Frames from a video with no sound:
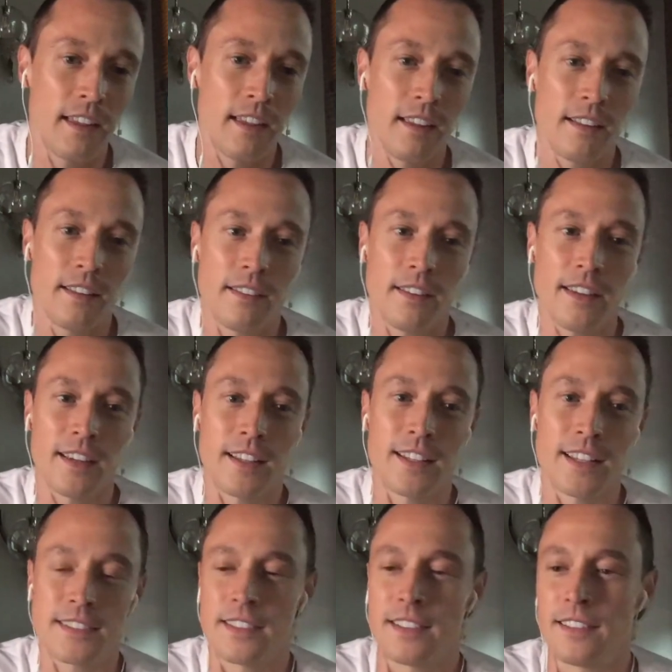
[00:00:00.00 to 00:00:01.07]
like it
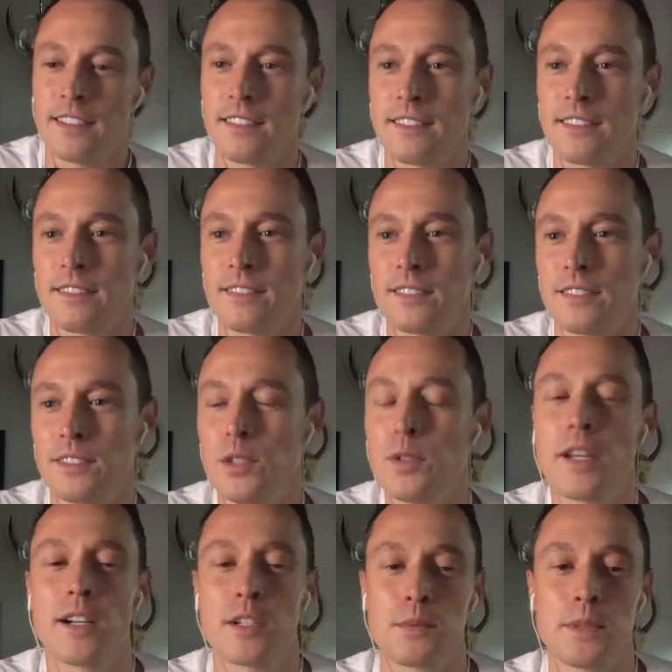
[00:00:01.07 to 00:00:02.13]
doesn't. Who
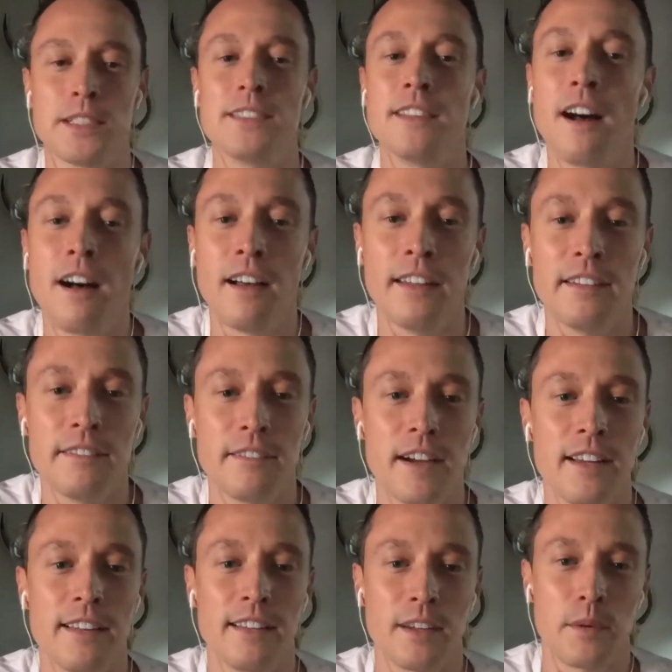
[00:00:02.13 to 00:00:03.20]
cares what he's done, right?
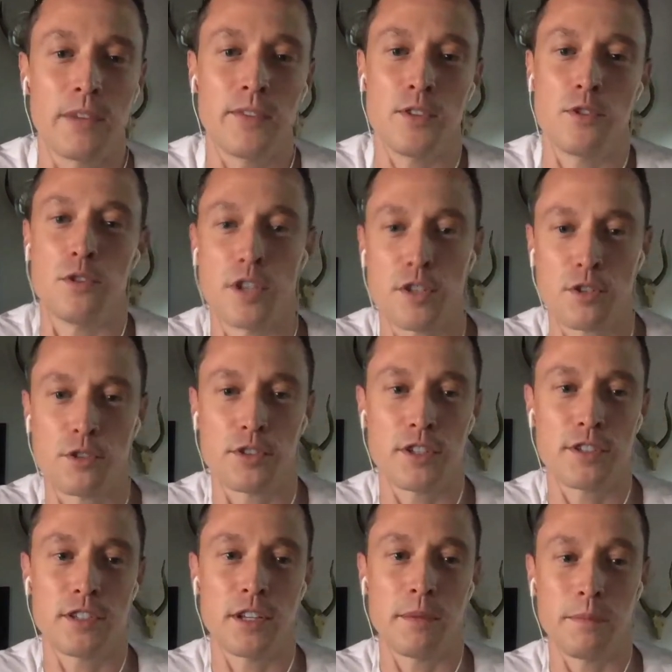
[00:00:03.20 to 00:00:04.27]
Like we have a judicial
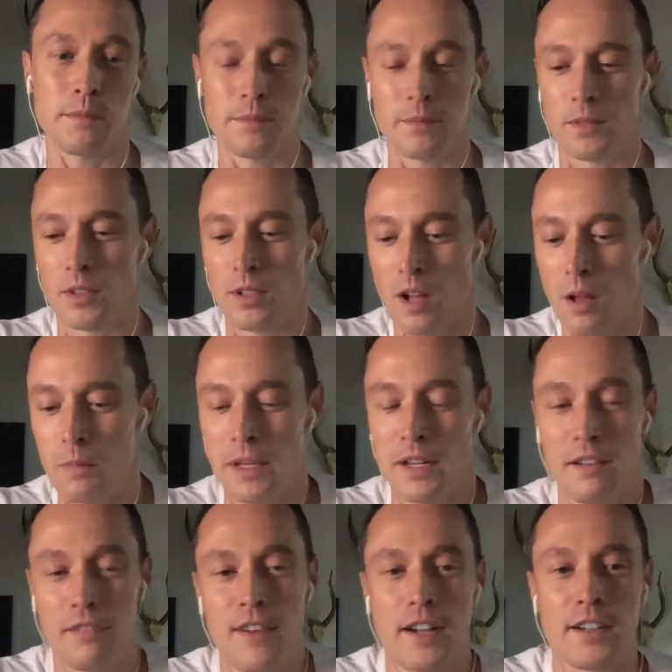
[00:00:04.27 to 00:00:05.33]
system, albeit a
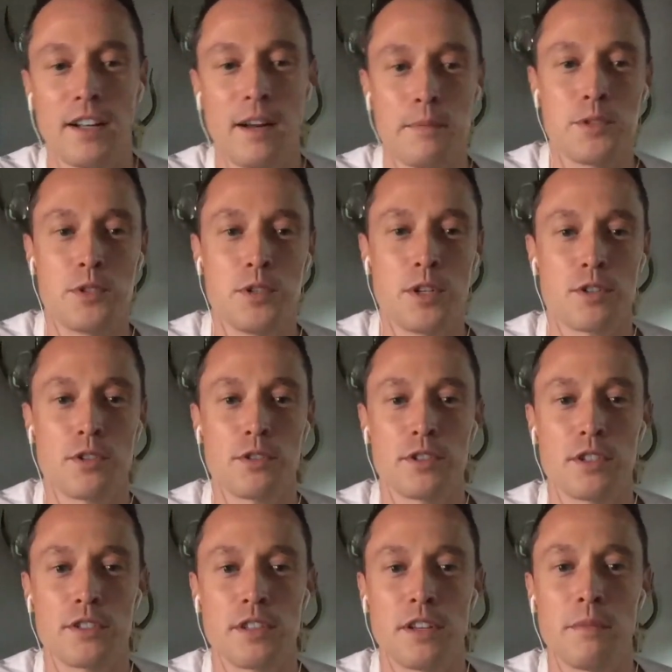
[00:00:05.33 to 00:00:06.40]
fucked up judicial
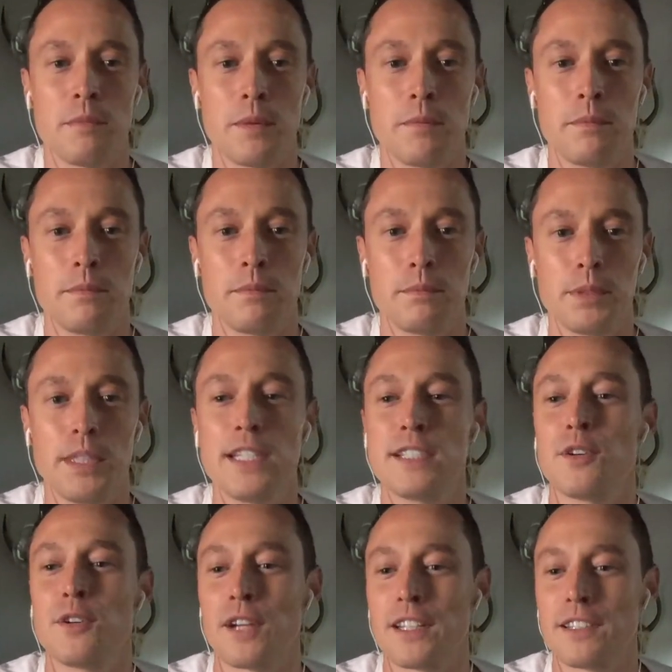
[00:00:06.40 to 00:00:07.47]
system, but police don't
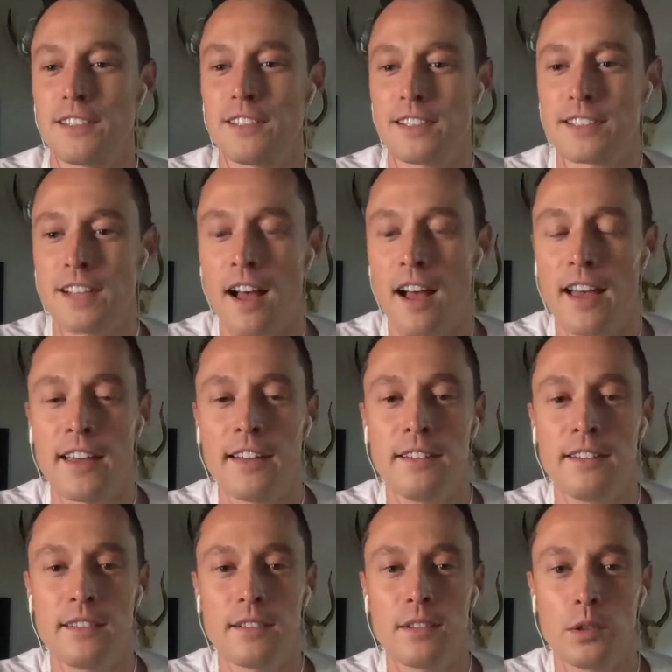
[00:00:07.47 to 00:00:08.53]
get to decide
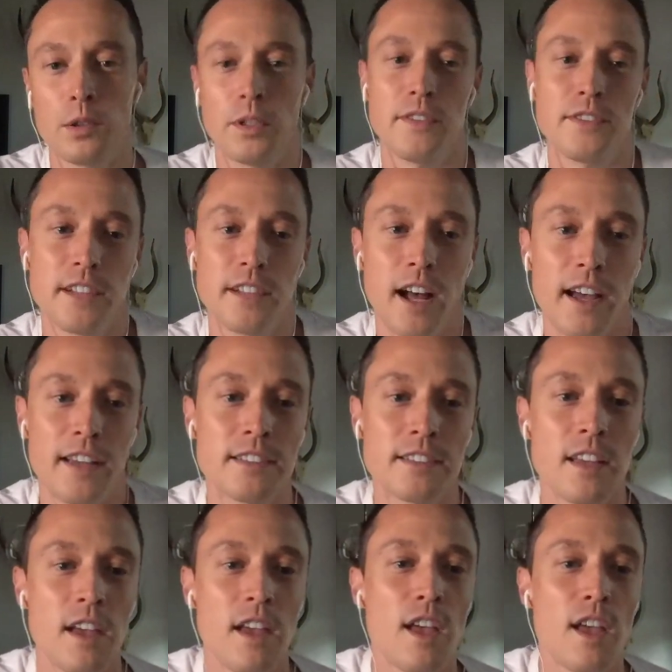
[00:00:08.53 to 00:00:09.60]
who lives and dies.
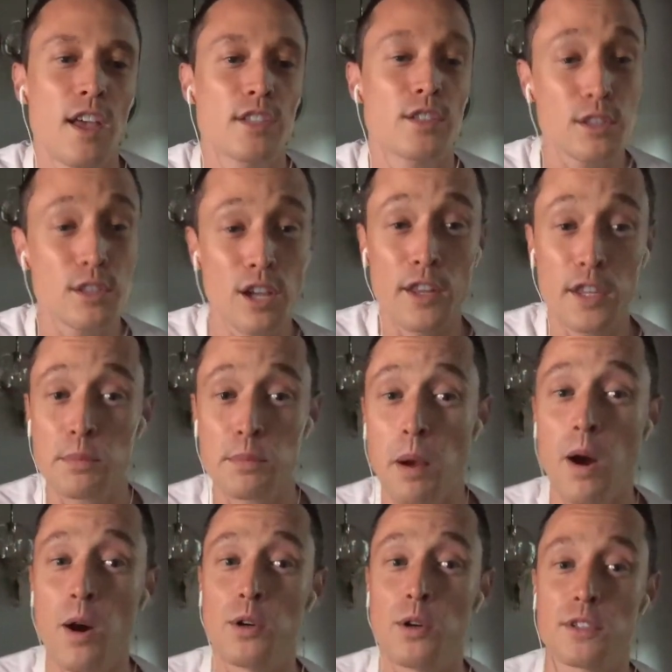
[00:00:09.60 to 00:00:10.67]
So I saw this
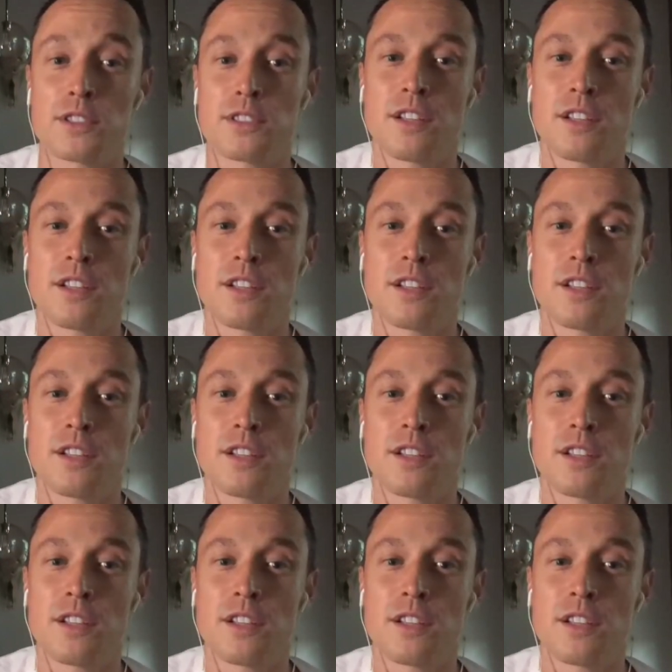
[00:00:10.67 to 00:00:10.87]
post,